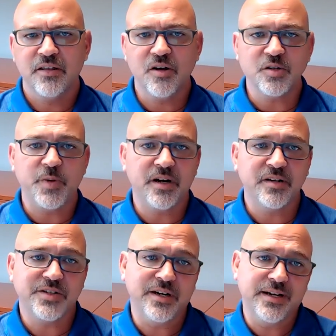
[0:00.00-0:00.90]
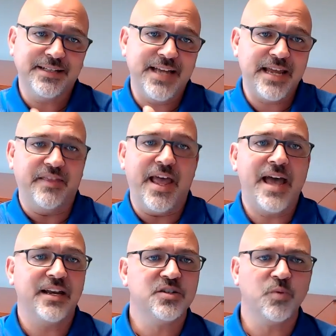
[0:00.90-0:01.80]
those parents are going to take
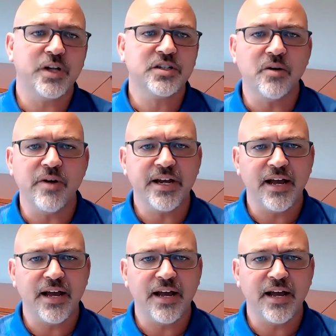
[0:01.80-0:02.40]
that as what's going